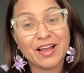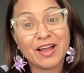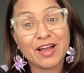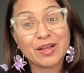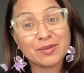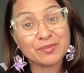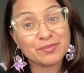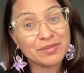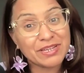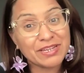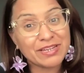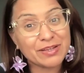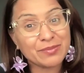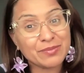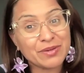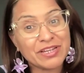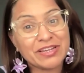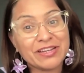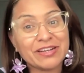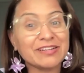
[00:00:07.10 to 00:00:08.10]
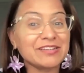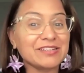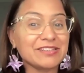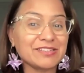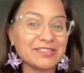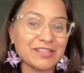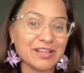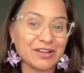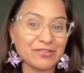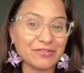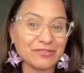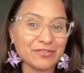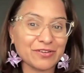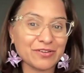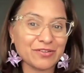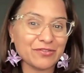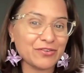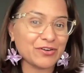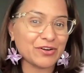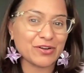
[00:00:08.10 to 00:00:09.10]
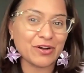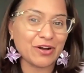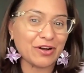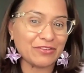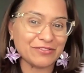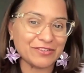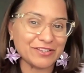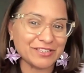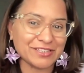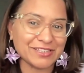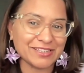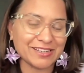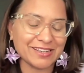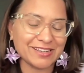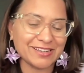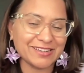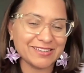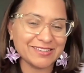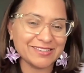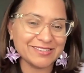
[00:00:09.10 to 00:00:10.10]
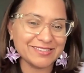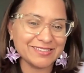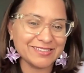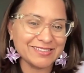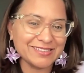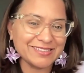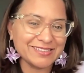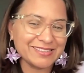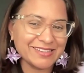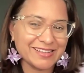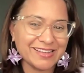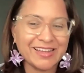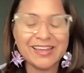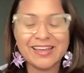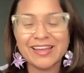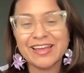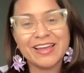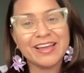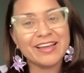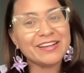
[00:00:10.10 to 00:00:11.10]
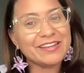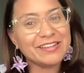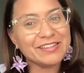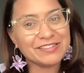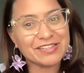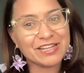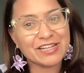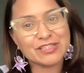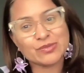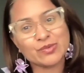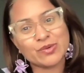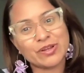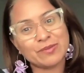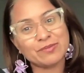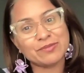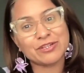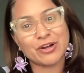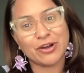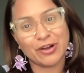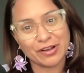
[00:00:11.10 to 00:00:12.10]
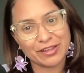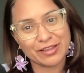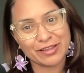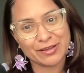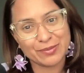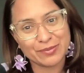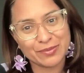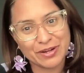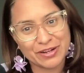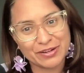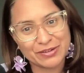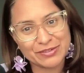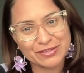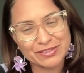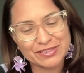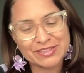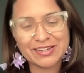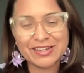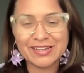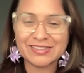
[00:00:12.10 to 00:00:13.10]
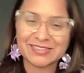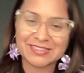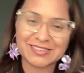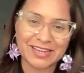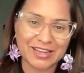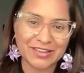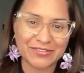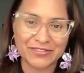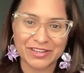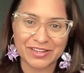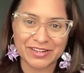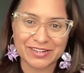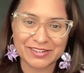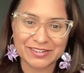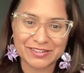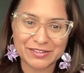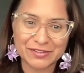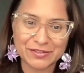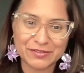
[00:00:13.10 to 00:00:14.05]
I'm meeting my younger self for coffee today. At least that's what I'm talking about. Let's dive in.